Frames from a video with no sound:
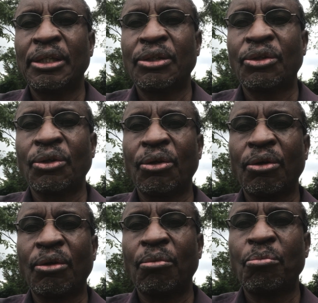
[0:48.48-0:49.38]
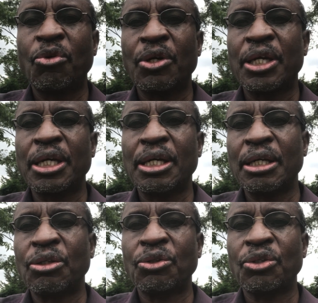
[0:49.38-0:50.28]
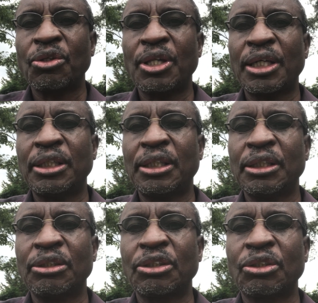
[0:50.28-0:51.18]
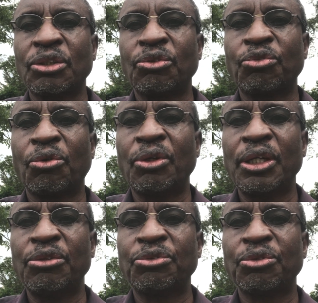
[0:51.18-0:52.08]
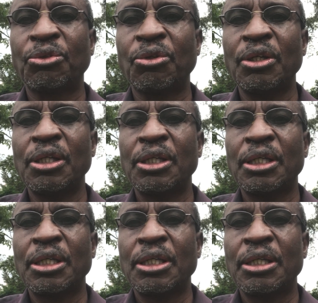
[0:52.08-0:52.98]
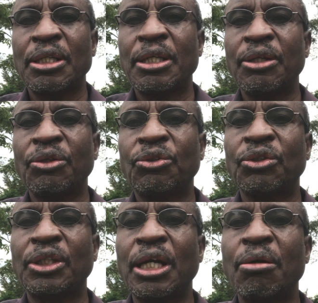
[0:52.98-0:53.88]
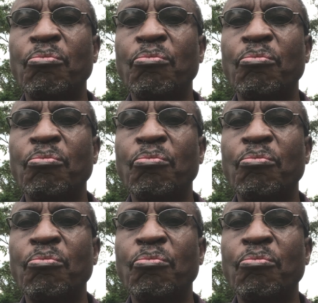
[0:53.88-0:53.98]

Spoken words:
So Mungiki, to show that it is fully full, they used to say